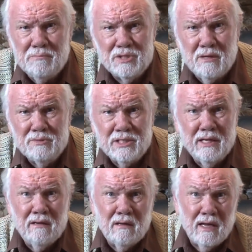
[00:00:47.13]

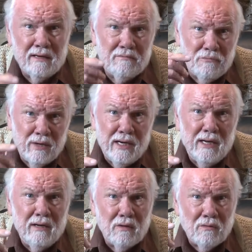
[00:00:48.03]
subscale like
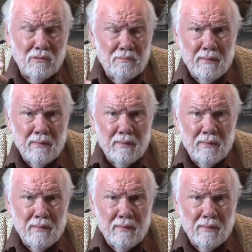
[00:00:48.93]
reading or